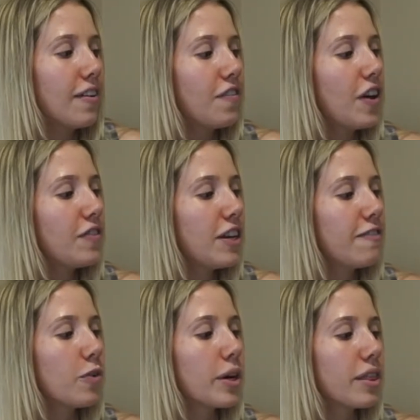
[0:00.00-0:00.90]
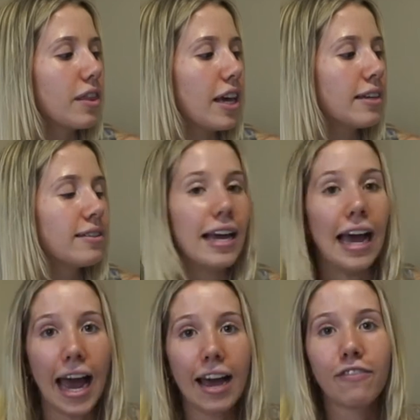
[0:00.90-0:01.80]
54 Things
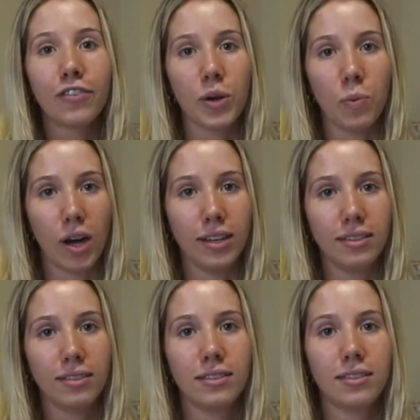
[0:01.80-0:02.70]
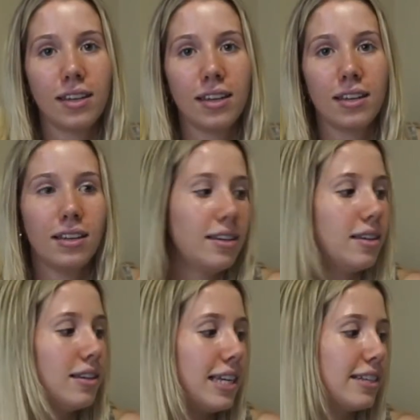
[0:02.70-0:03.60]
Everyone
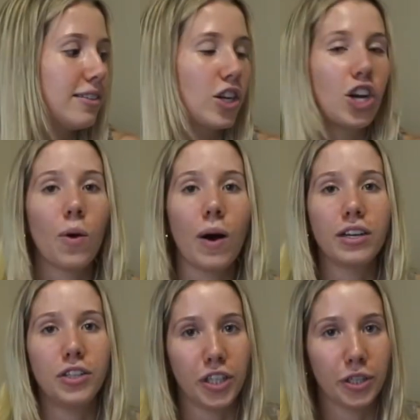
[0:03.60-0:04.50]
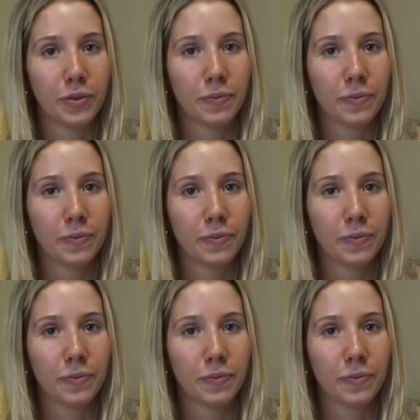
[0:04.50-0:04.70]
Needs to Know How to Do.